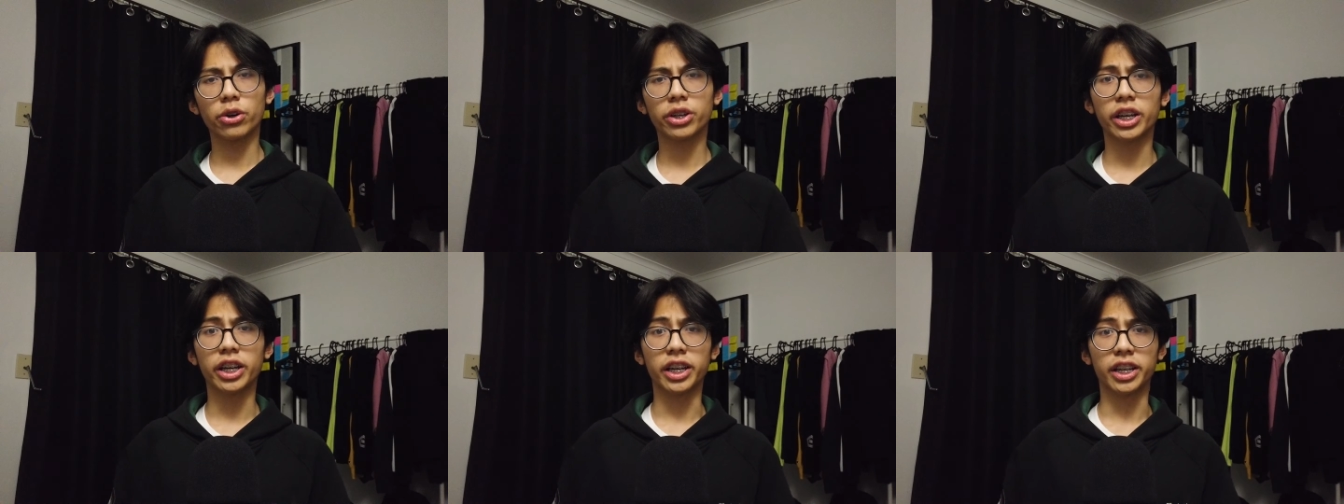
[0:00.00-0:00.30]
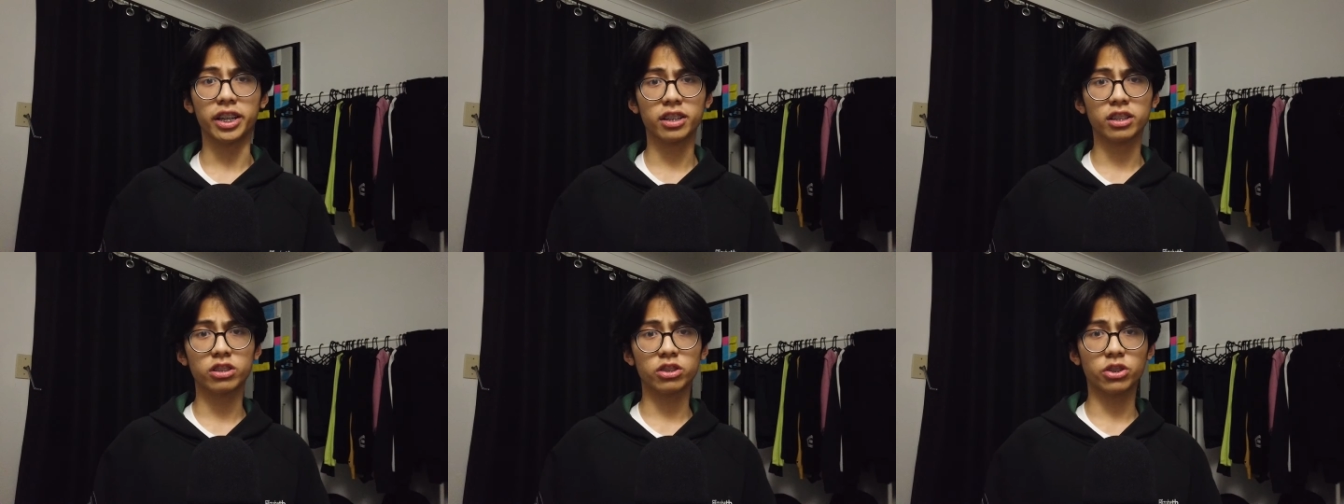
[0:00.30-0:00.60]

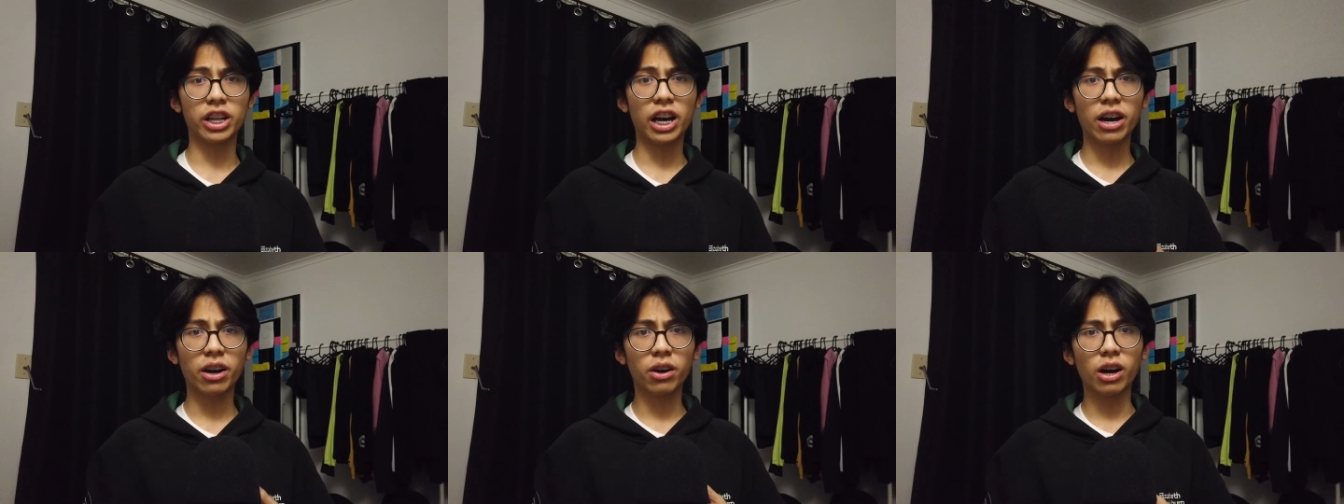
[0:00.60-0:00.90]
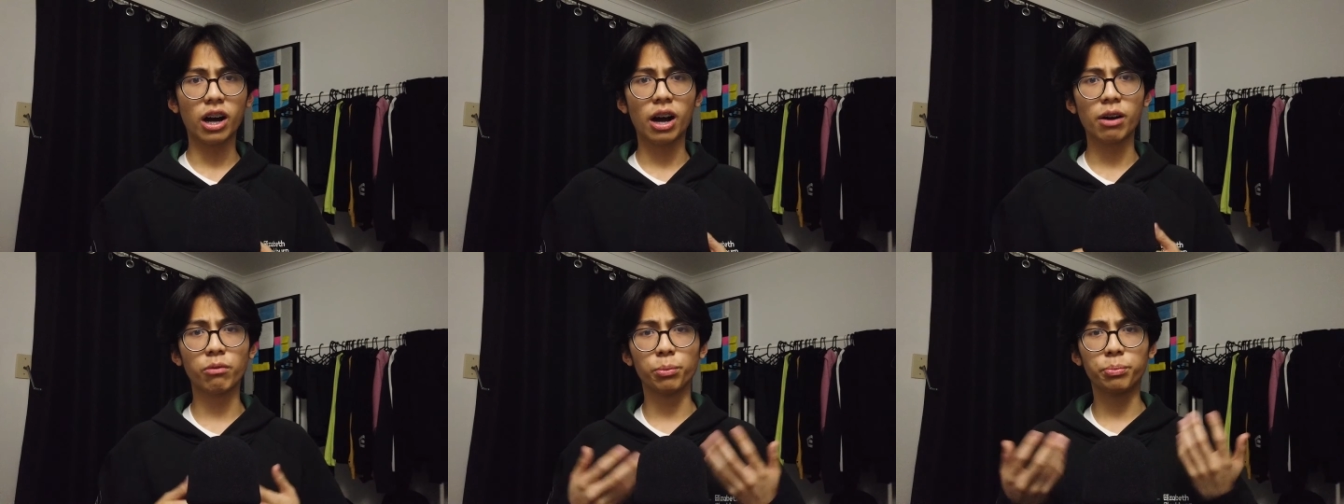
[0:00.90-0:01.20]
Okay, so
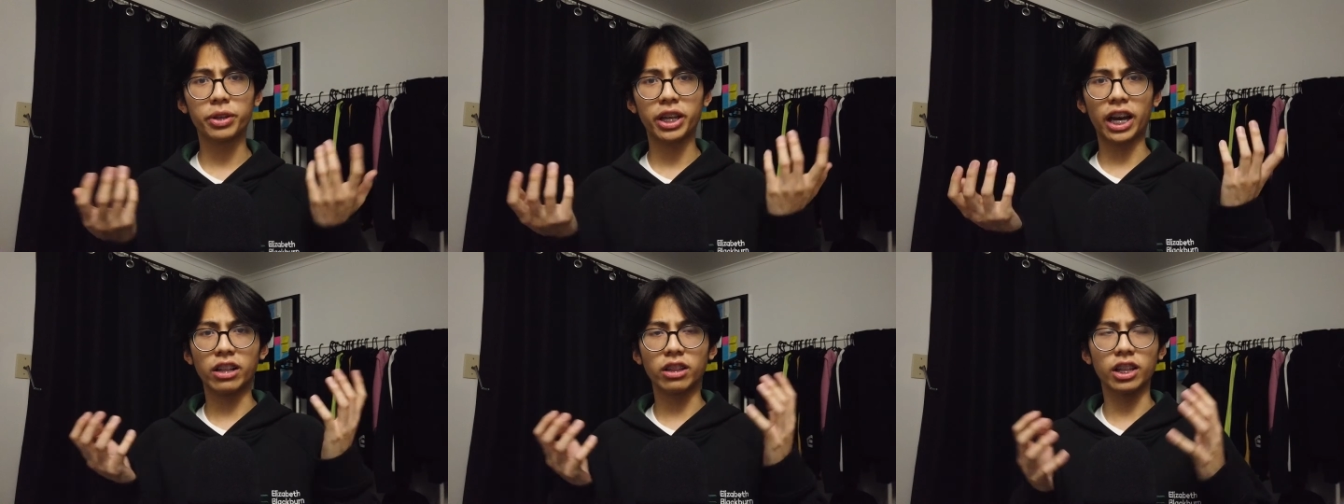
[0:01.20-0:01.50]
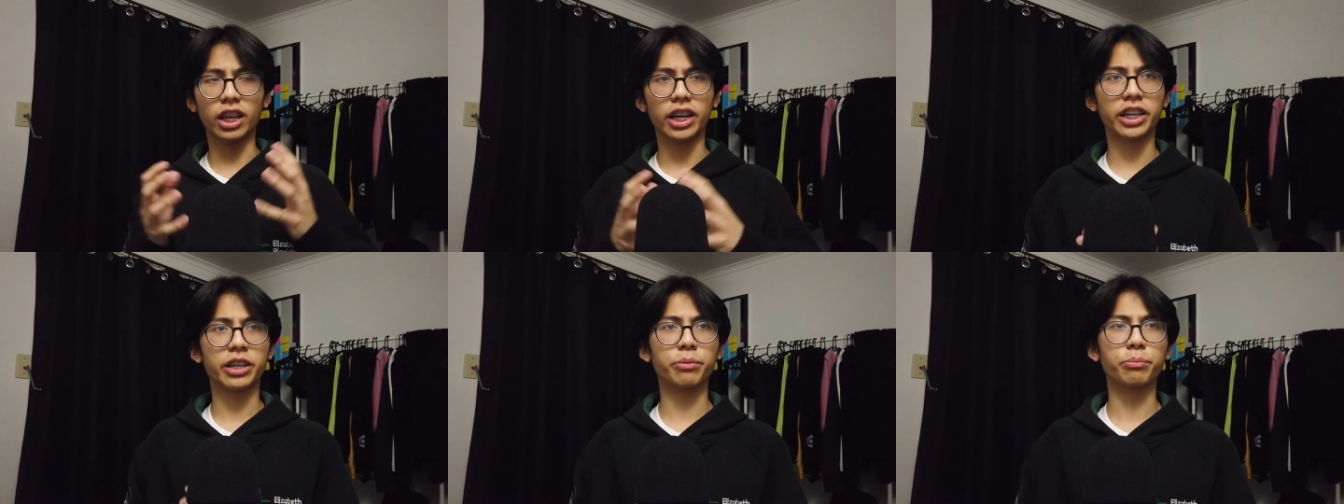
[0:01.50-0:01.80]
now I will be
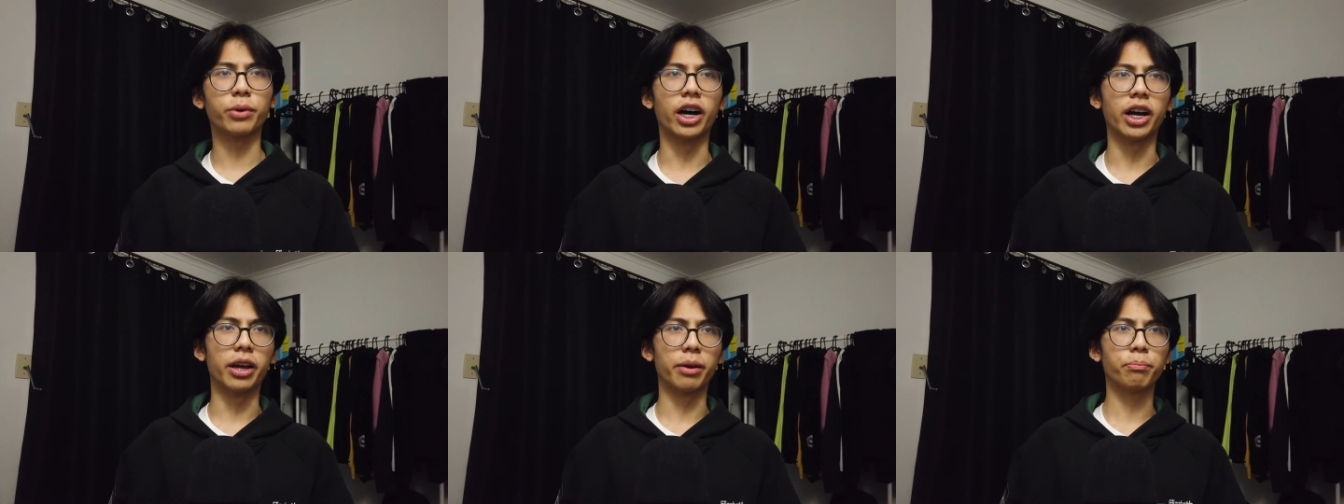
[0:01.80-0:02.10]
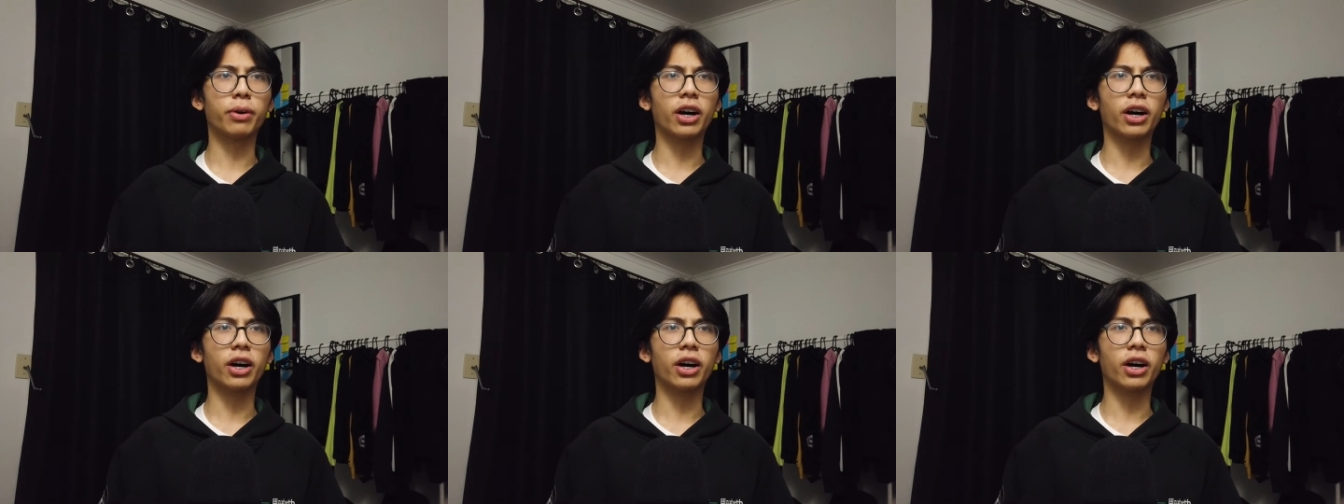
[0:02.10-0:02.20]
outlining my